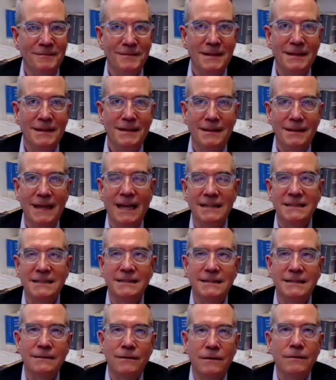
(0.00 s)

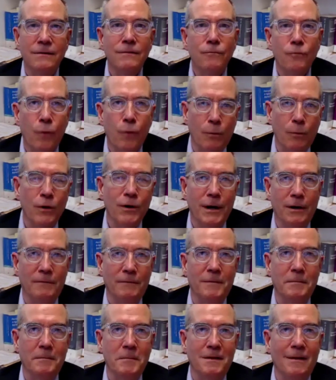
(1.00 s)
That's what we're
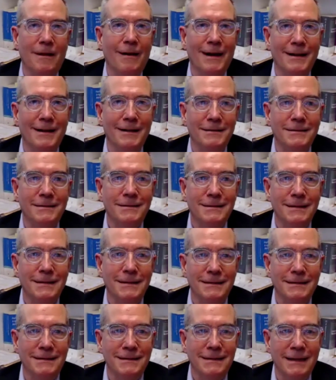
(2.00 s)
hearing from clients,
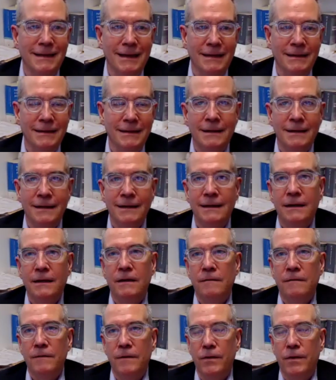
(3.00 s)
is that
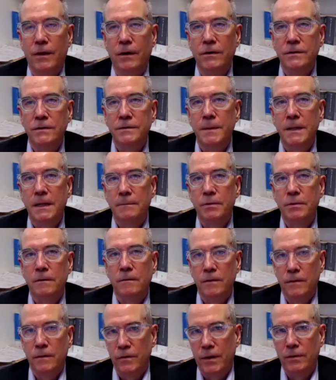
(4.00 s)
for those
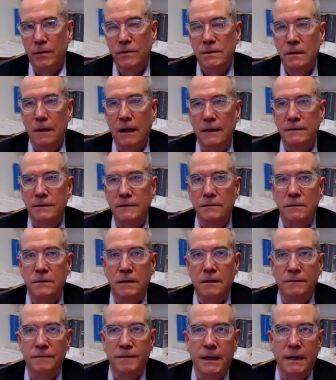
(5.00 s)
clients that
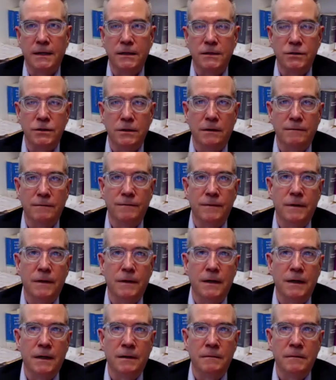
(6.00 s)
took advantage of
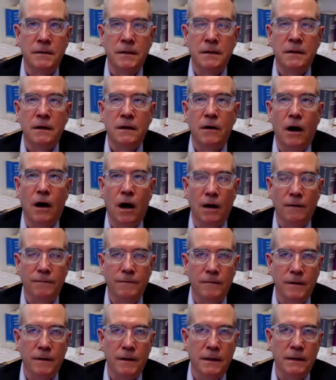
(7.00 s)

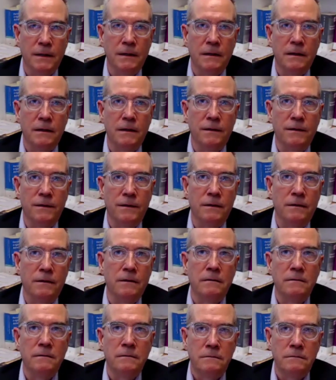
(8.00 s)
offering
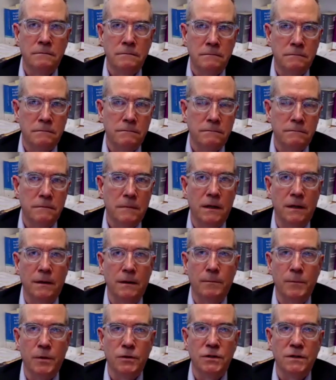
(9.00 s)
the
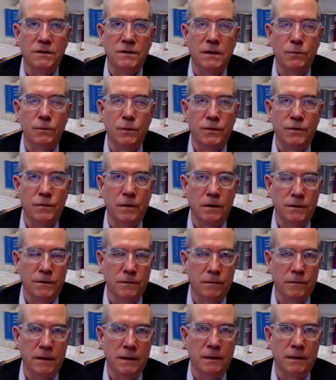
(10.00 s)
emergency withdrawal
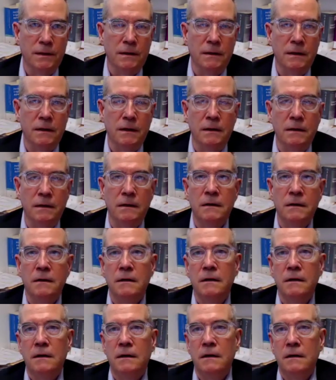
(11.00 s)
during
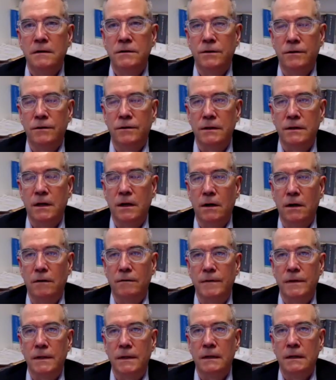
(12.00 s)

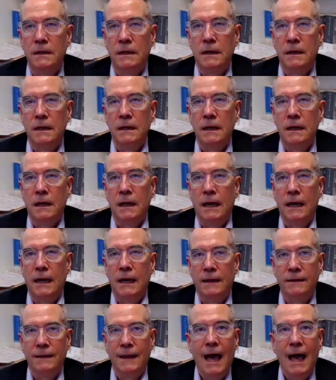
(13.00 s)
COVID, and